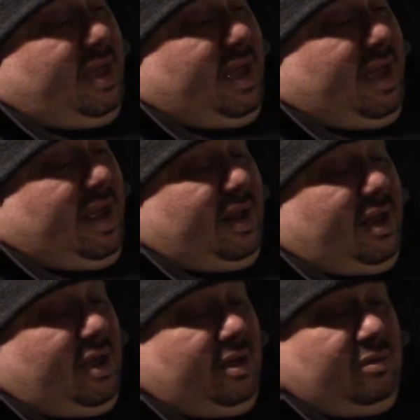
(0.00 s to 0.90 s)
and
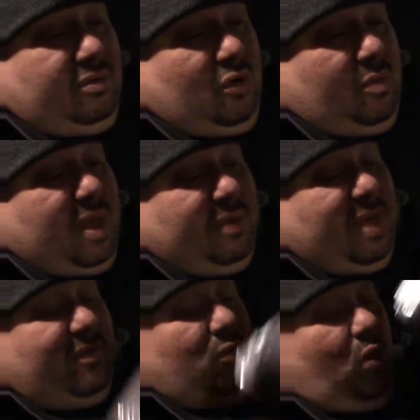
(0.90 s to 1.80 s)
or maybe
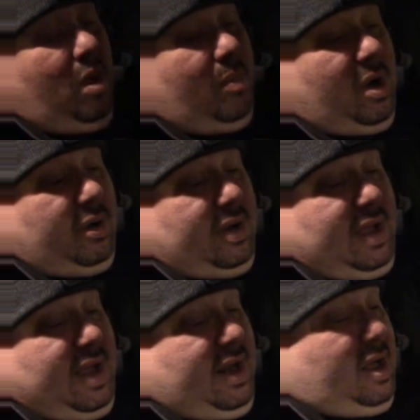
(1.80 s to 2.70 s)
even Walmart, and